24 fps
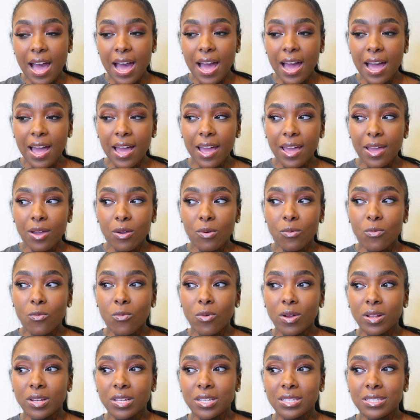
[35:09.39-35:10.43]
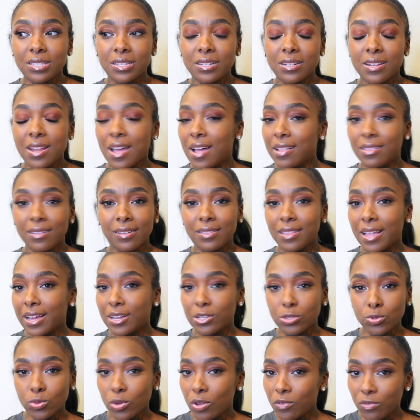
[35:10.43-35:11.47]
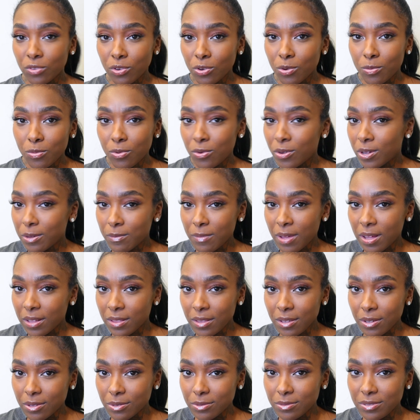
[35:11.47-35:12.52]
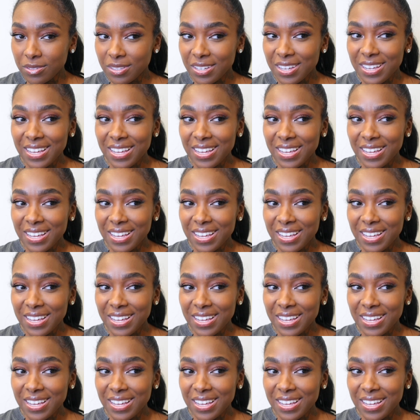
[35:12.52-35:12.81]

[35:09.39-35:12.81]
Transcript: I wanted to not look like a 12-year-old boy in my clothes,